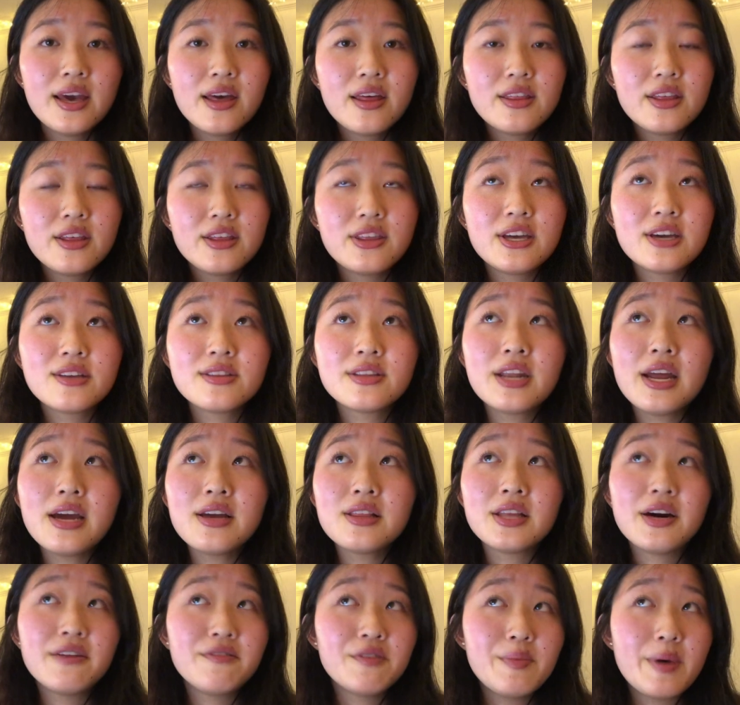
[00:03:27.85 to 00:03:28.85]
The thing that I
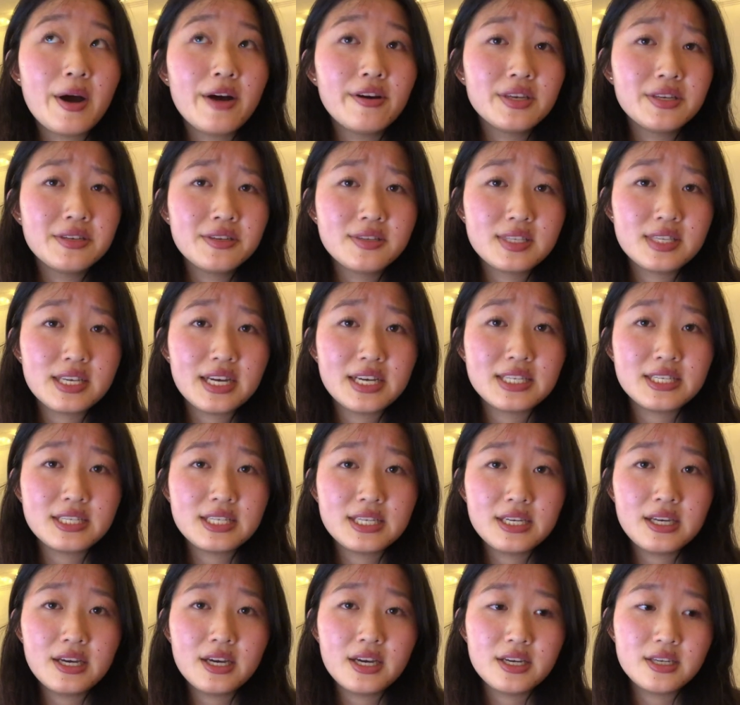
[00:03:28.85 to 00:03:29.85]
love about
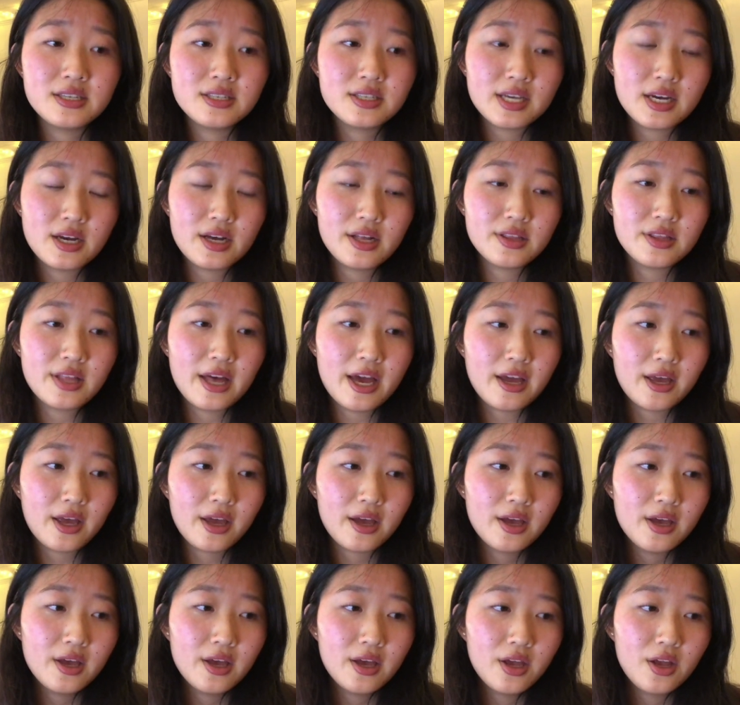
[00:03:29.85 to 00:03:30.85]
UCSD is like
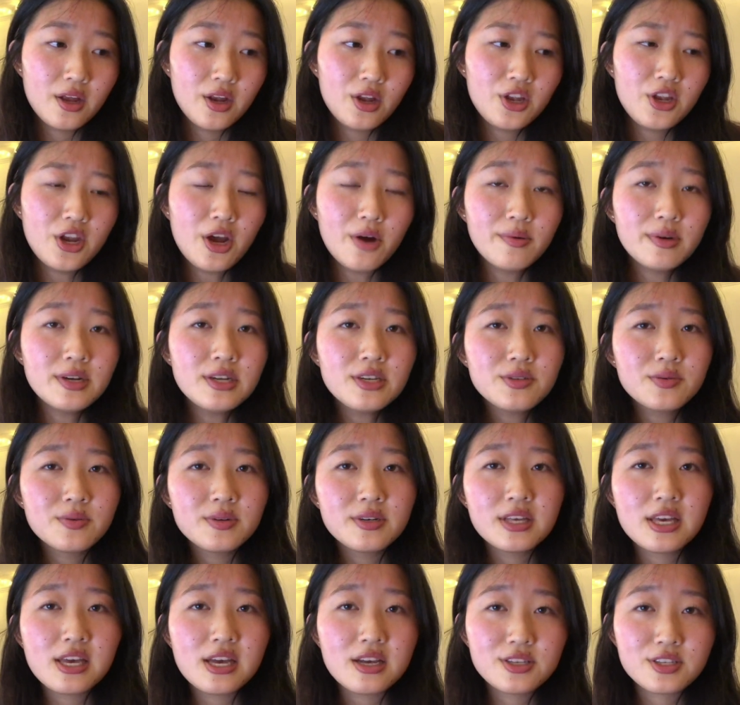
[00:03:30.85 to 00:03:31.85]
no one is
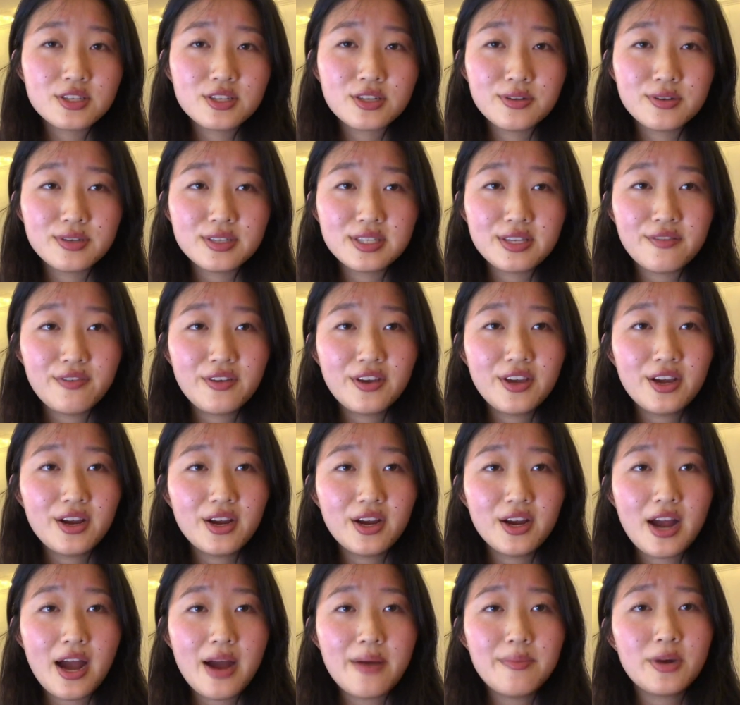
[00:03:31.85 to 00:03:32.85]
really exclusive
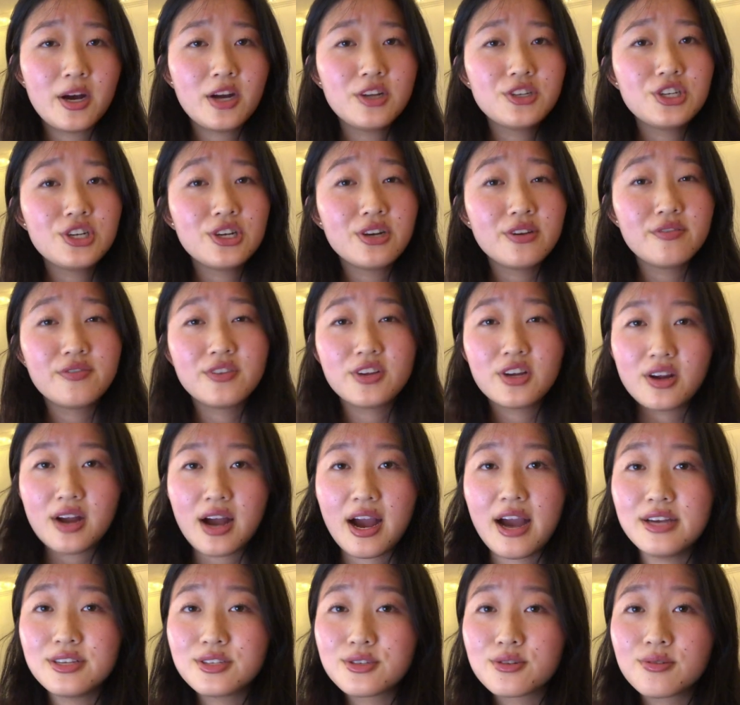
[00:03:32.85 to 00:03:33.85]
here. I'm not sure if your
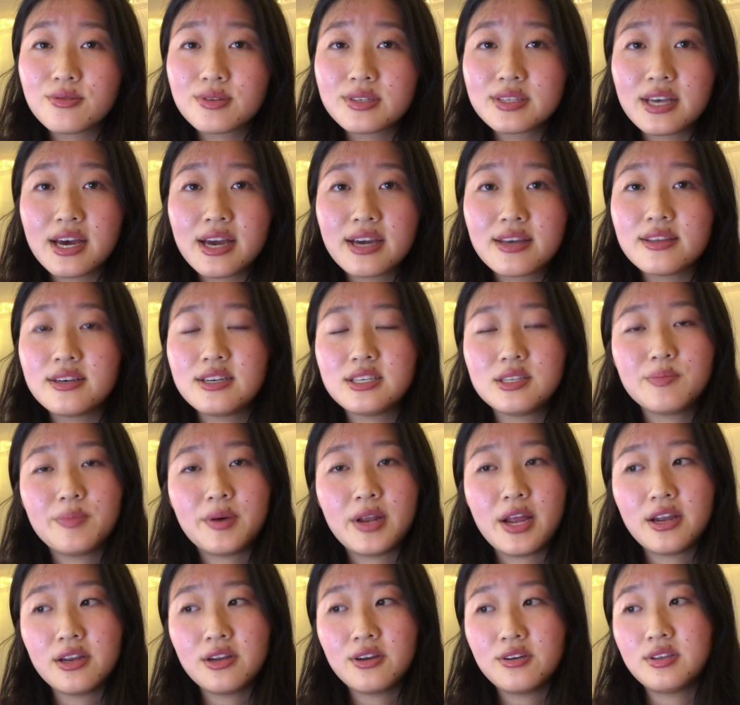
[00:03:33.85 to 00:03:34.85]
high school is like this, but
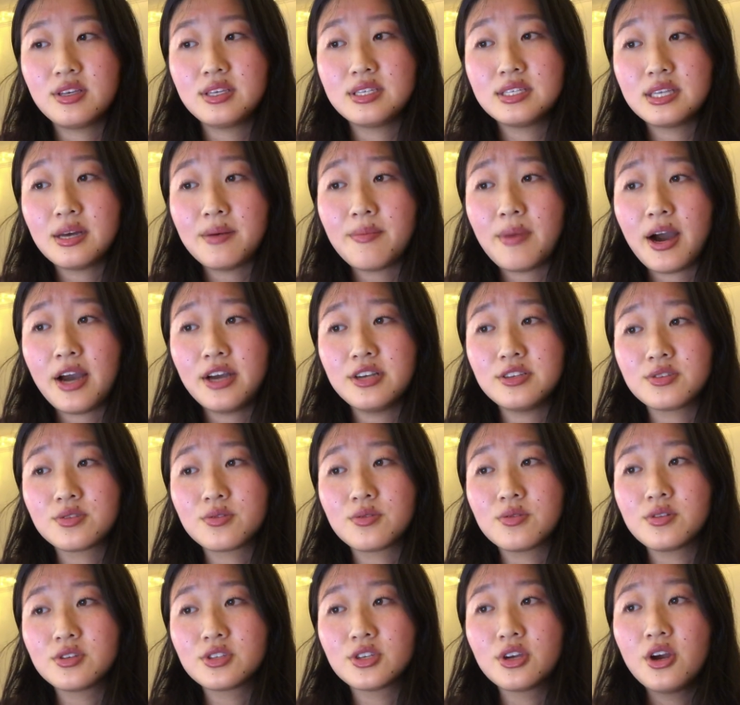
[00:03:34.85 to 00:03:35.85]
I know that some high
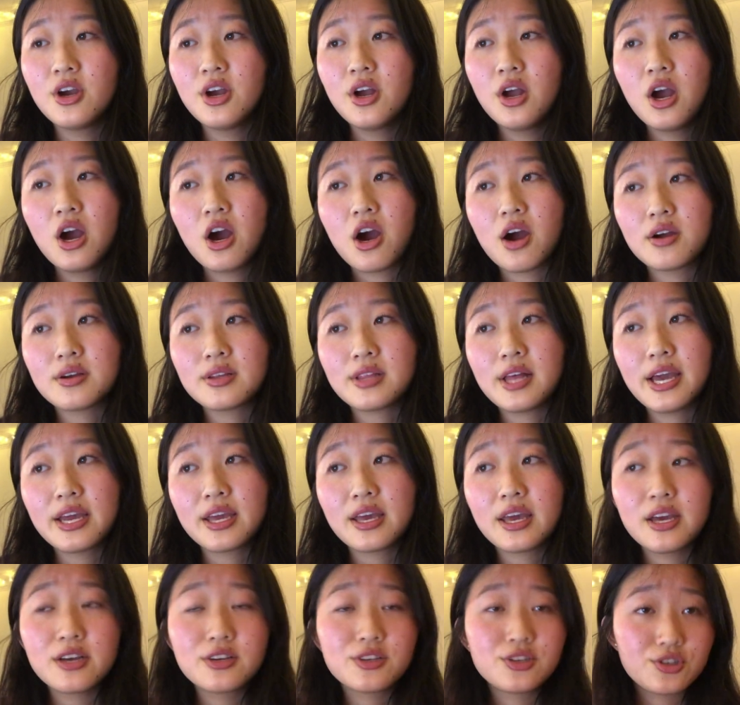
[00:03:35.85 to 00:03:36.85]
schools are
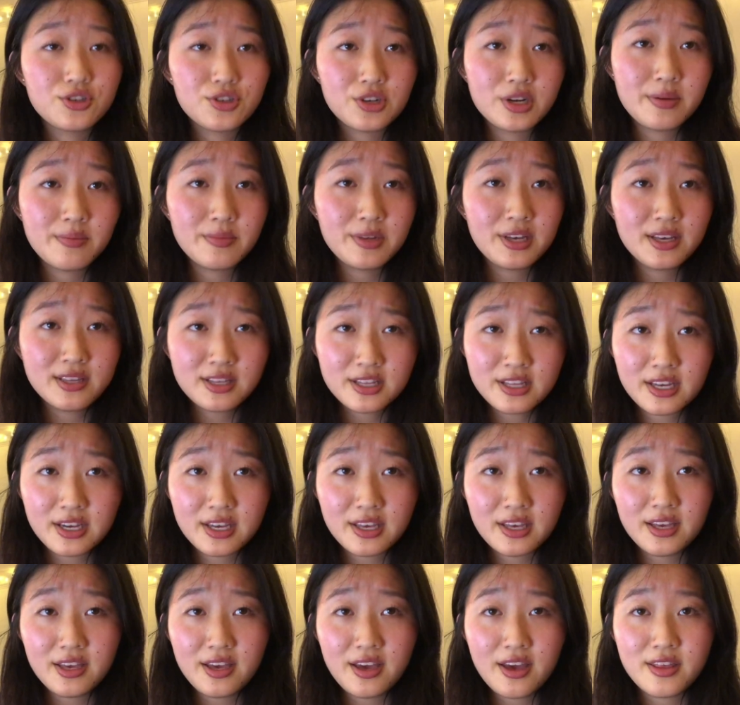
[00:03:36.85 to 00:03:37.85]
like extremely
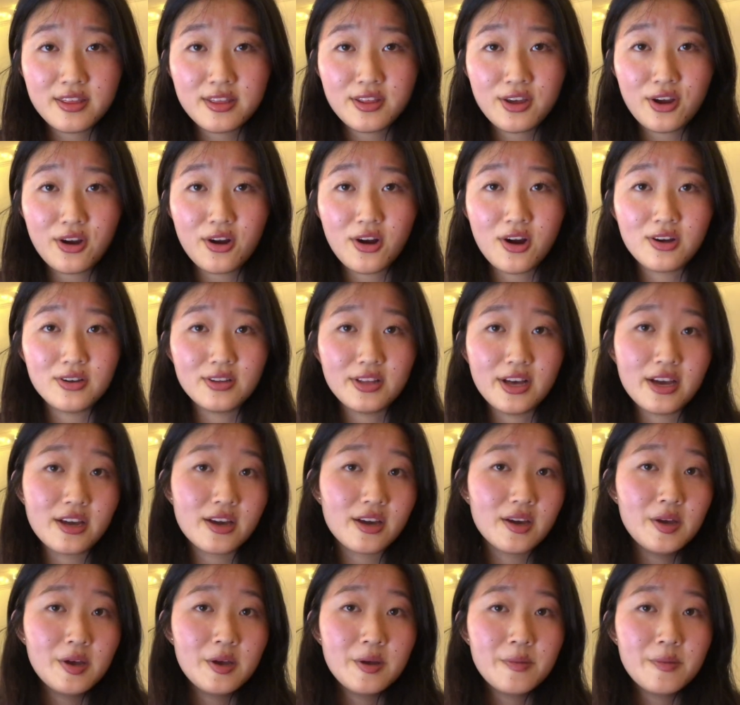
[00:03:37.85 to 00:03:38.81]
clicky and there are like